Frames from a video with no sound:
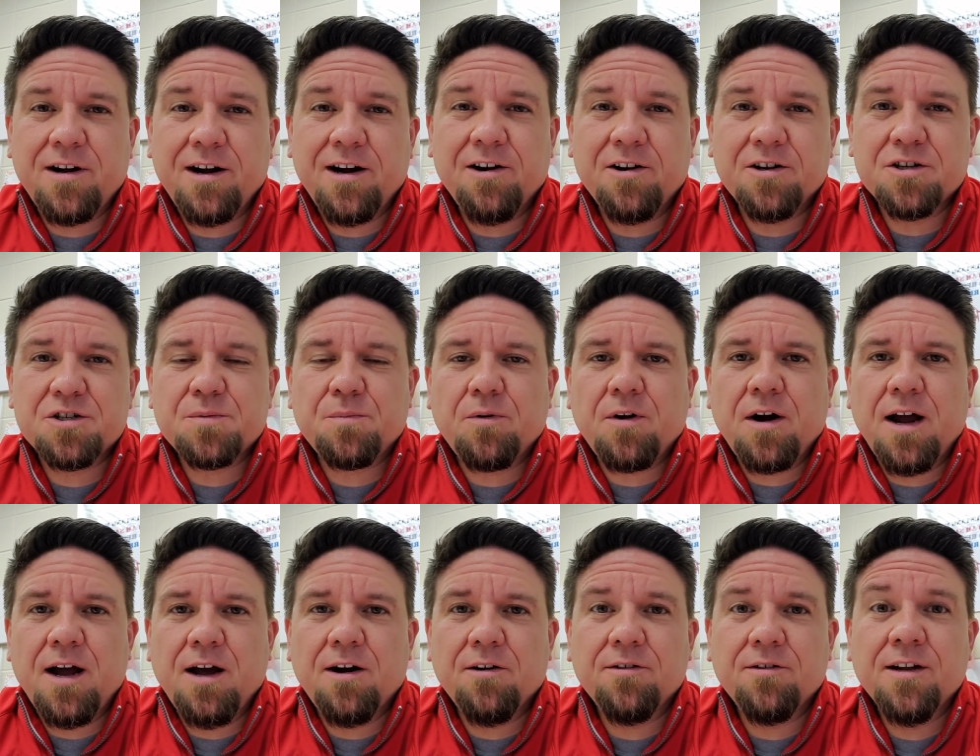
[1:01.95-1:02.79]
Harridge
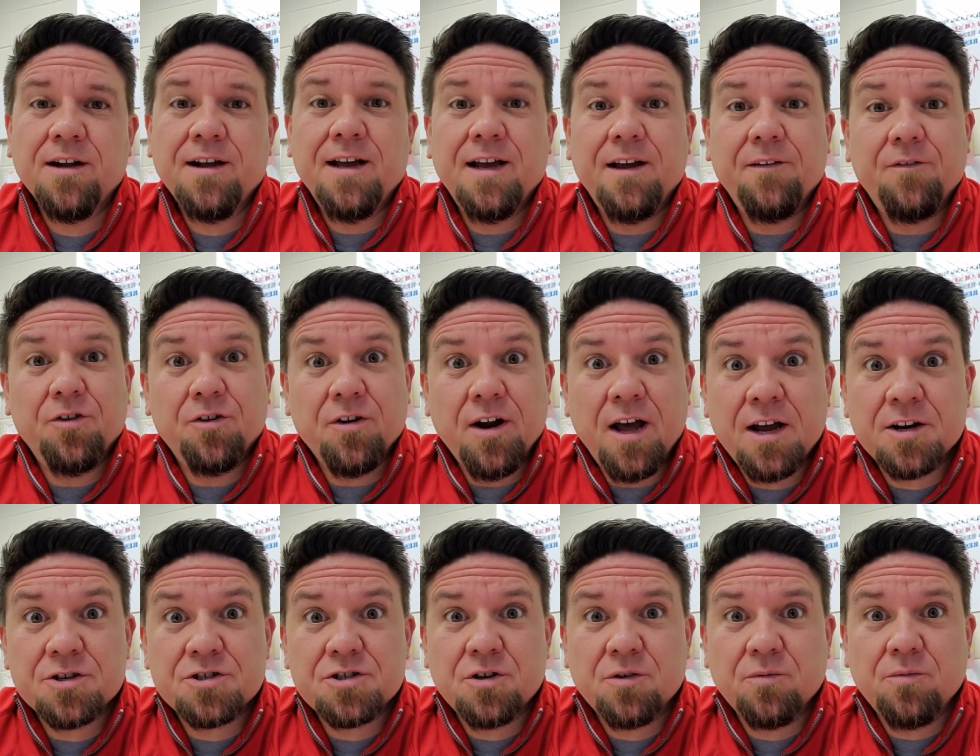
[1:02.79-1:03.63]
proud. If you're
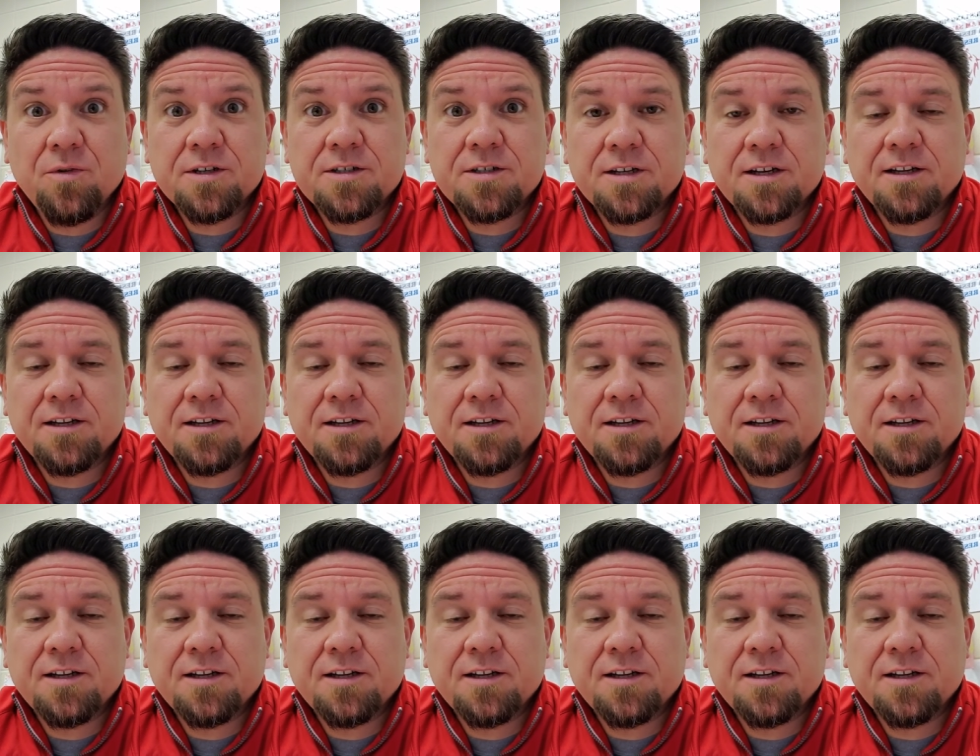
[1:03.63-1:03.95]
not sure what